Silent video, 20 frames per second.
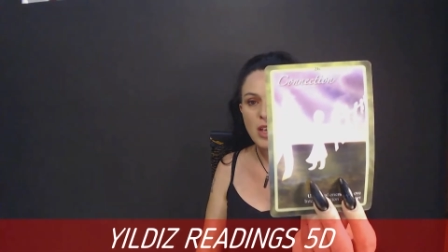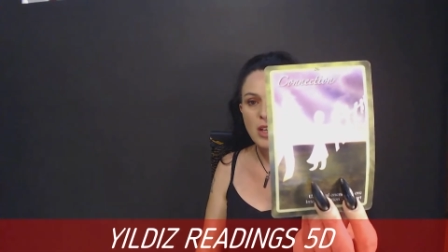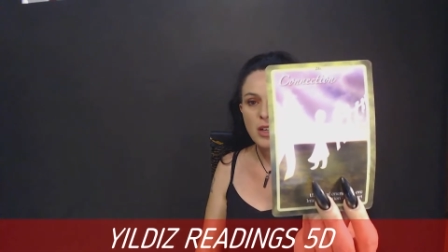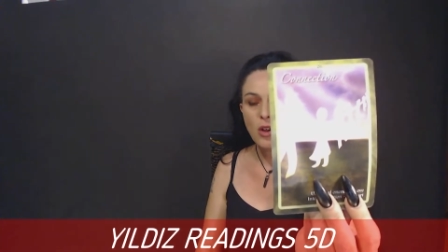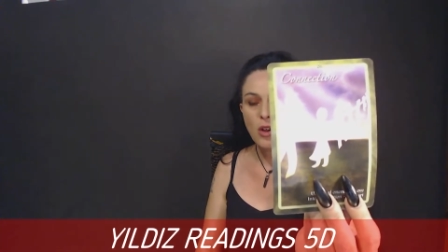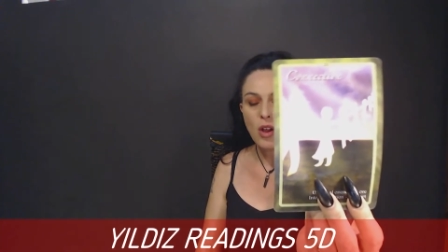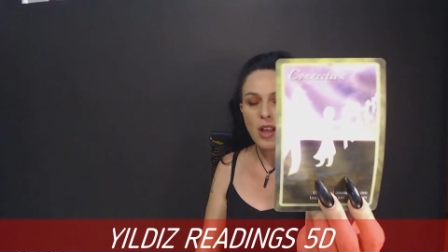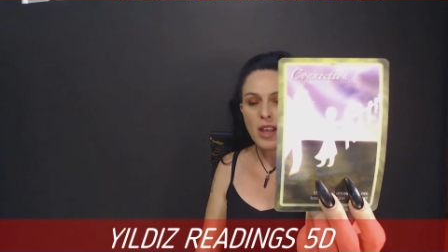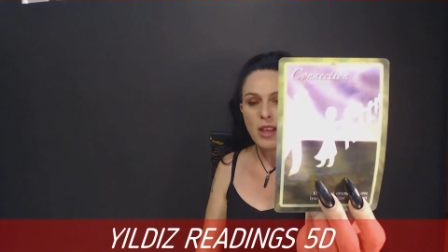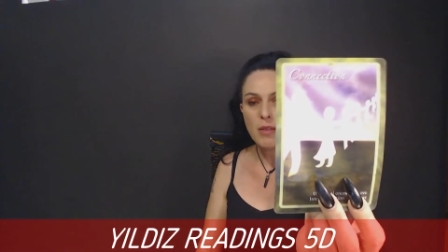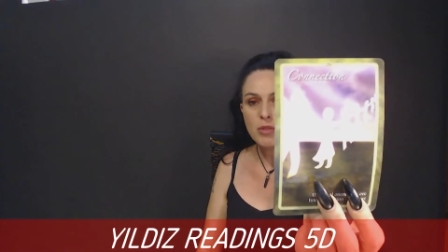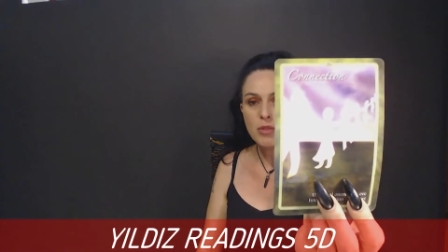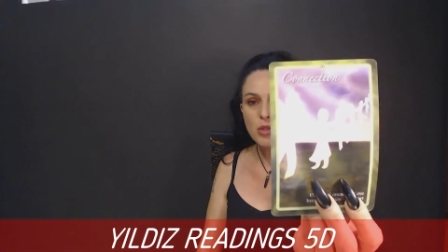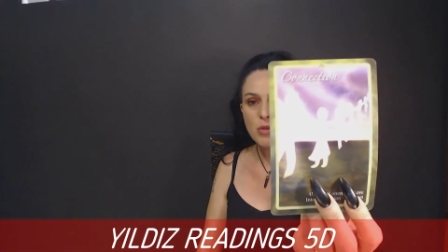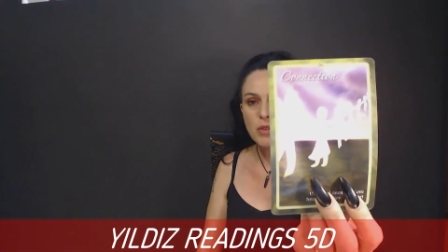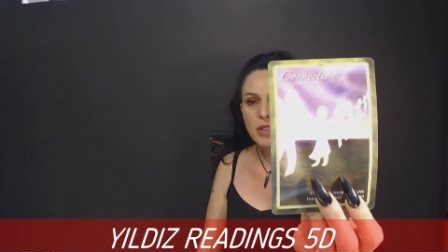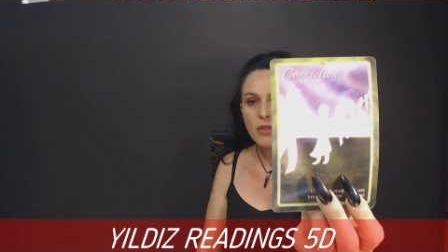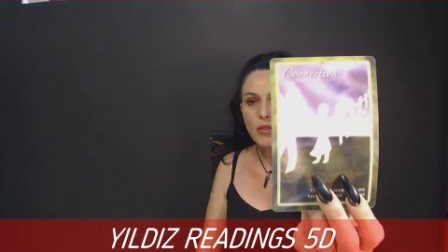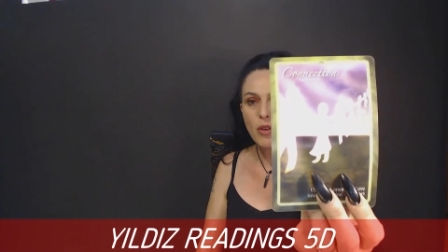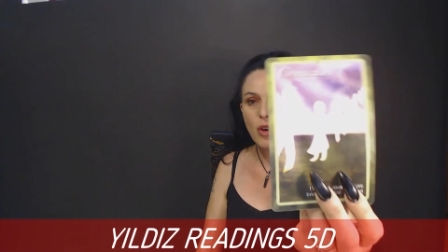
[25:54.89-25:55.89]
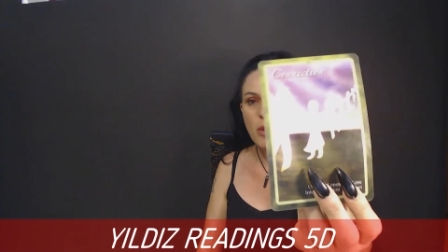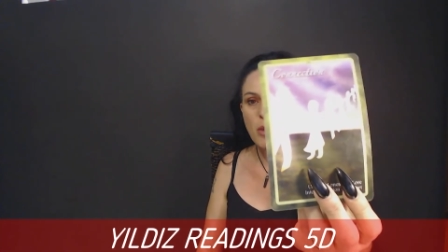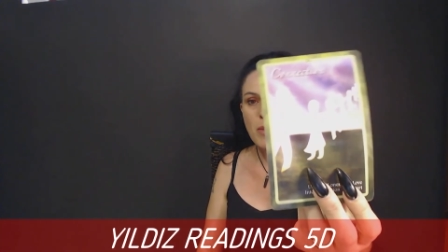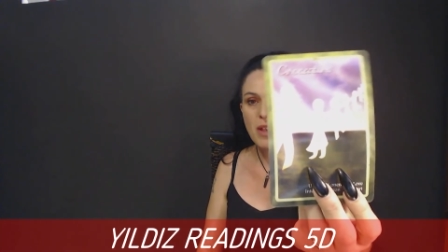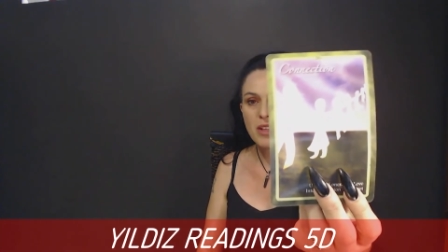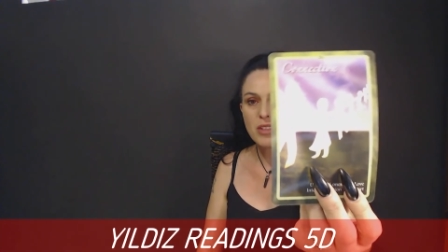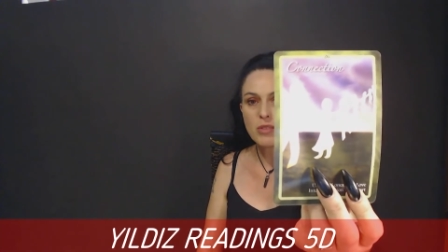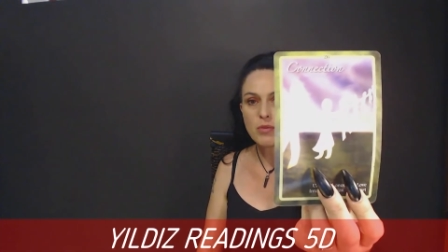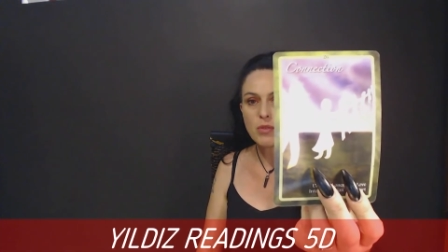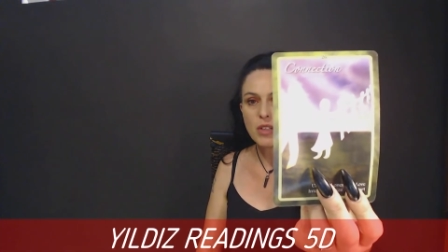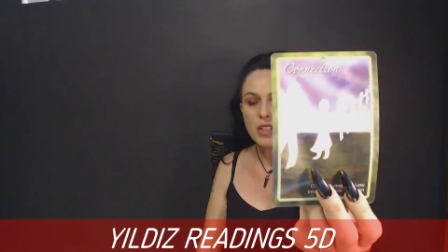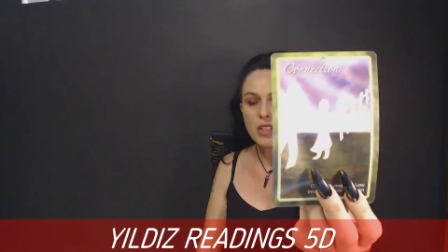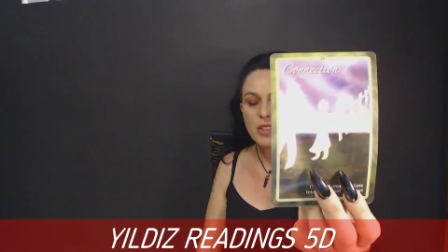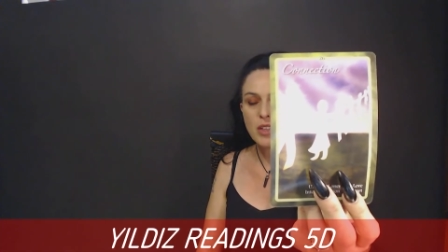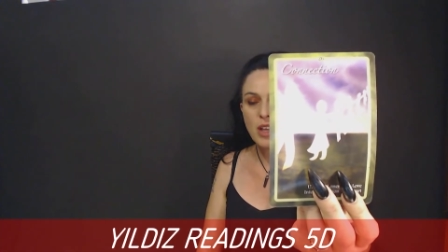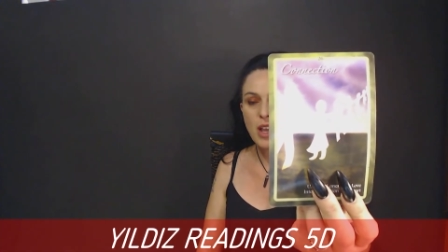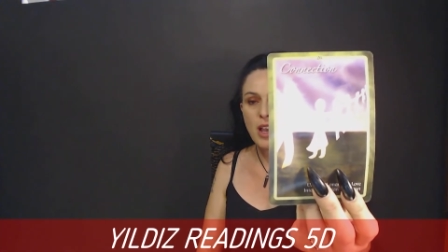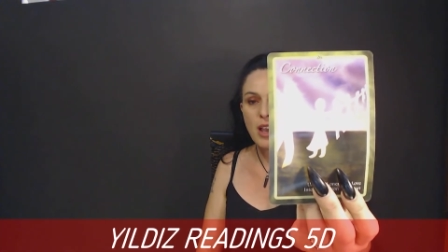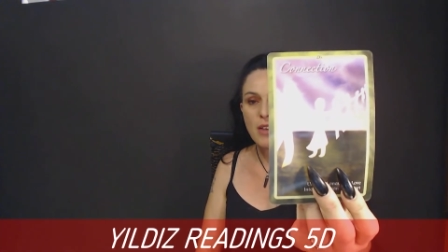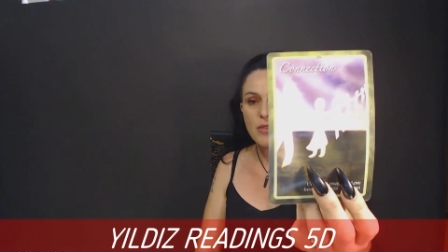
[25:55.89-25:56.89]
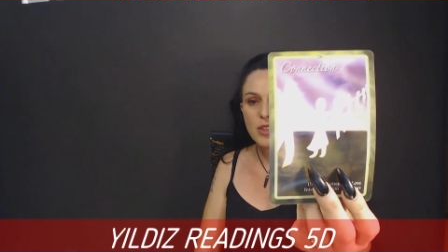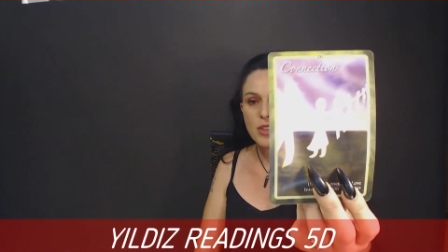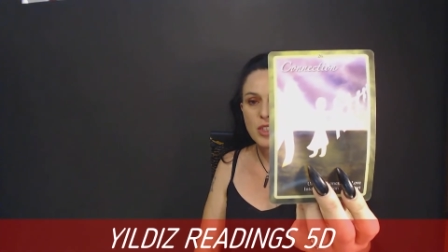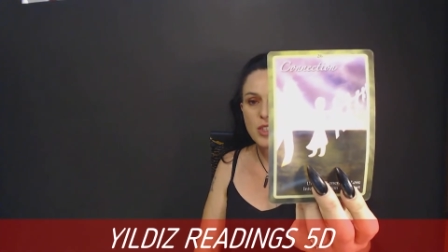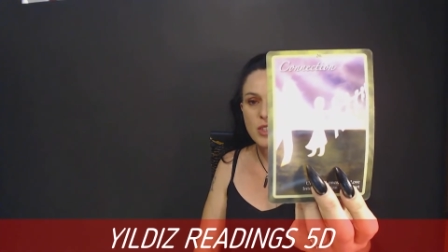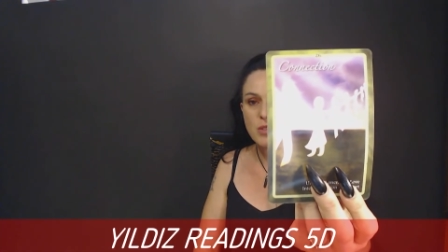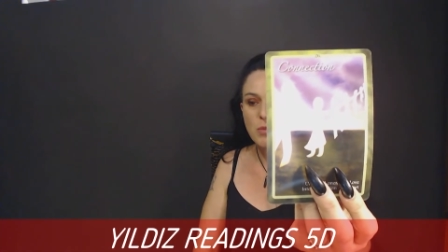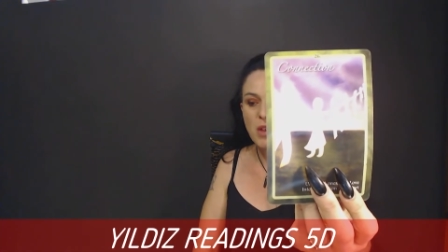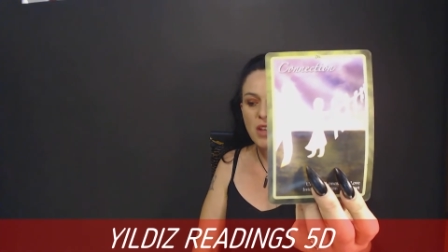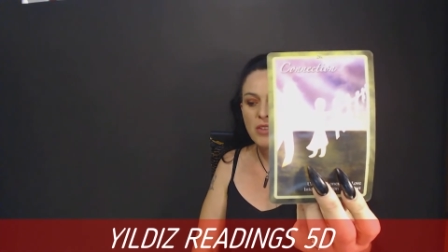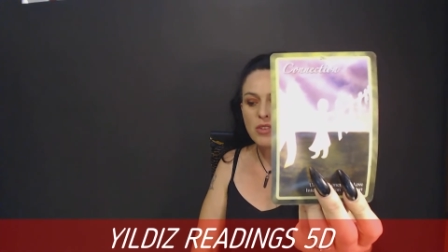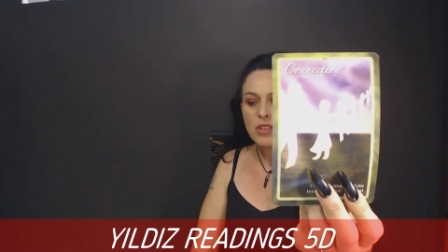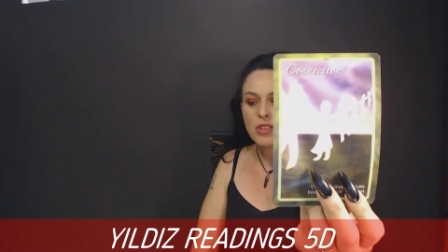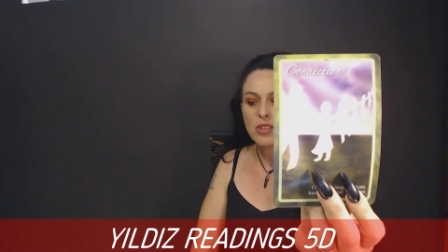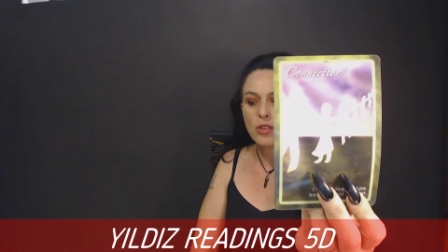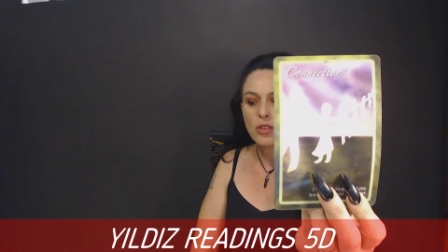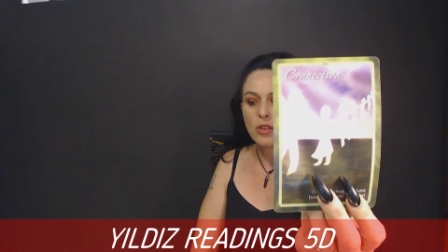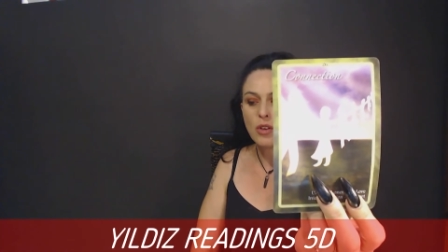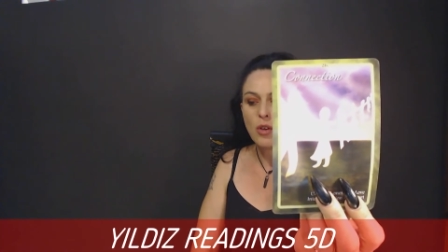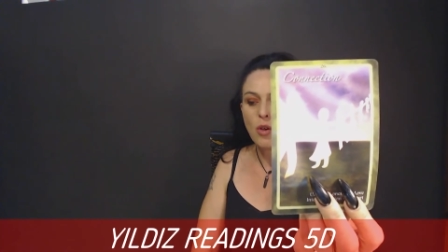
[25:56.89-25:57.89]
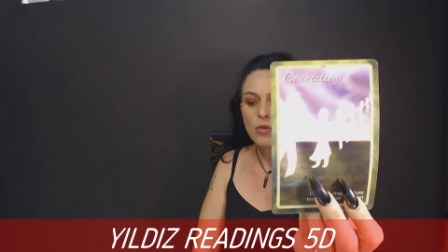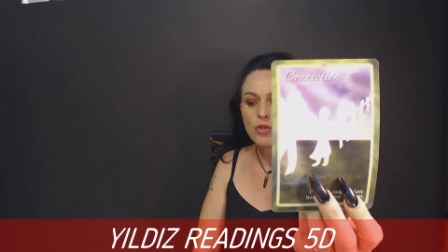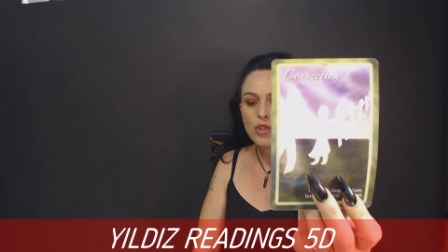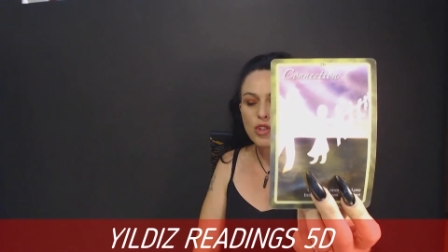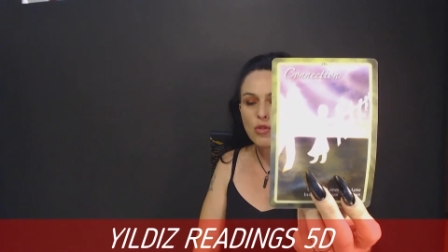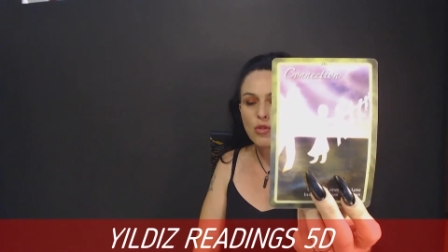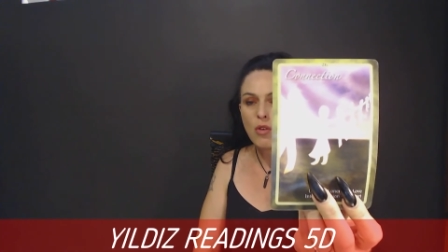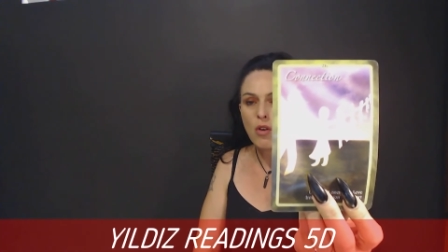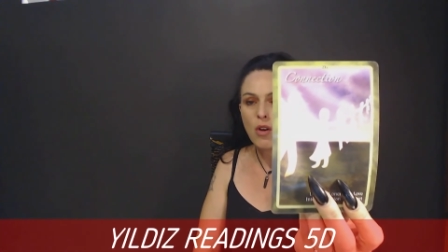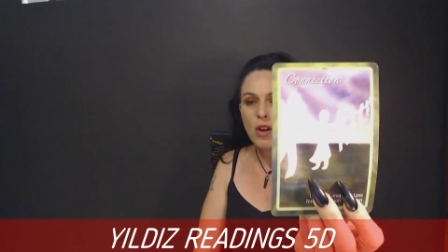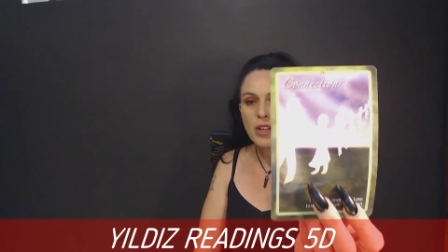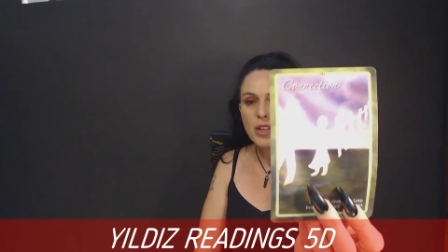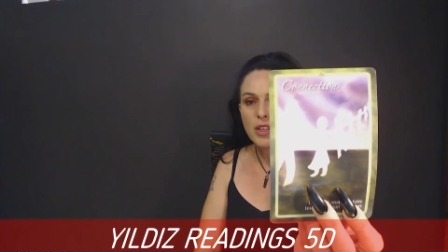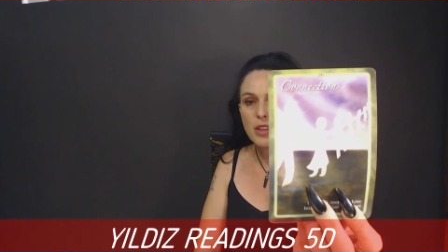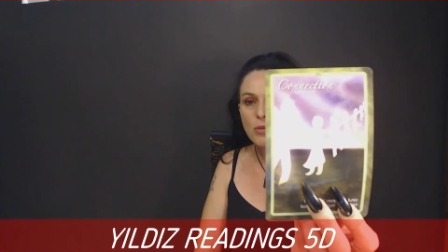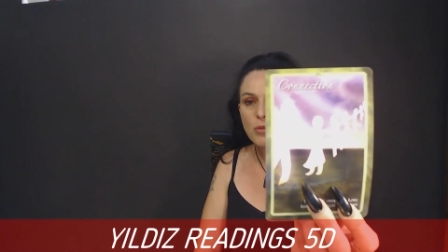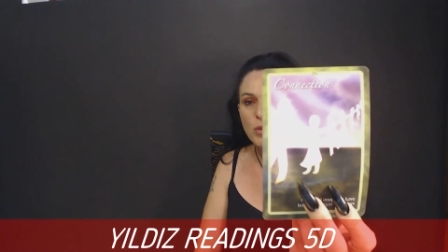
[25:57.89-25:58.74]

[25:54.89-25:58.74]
I am doing a romance read uh, this month, so I'll try and get them